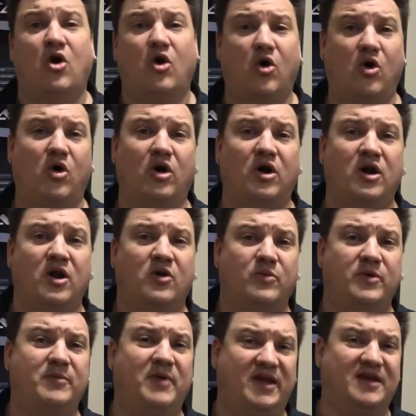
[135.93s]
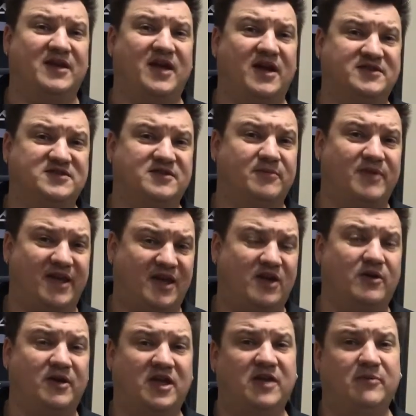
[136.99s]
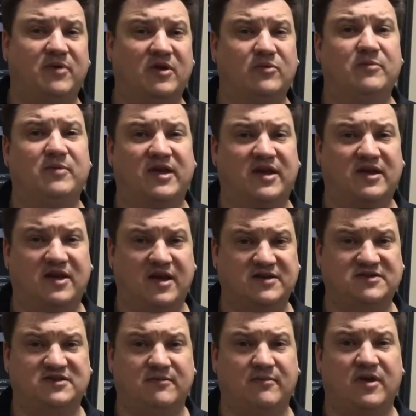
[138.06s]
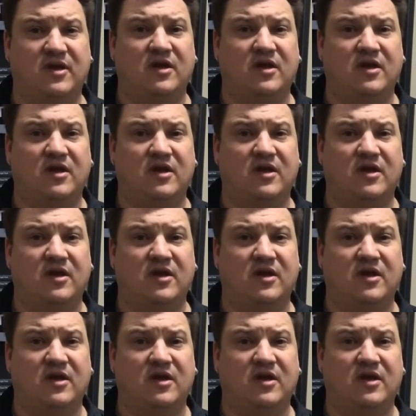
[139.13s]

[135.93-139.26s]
or we make a custom, like here at Kingpin, we make a custom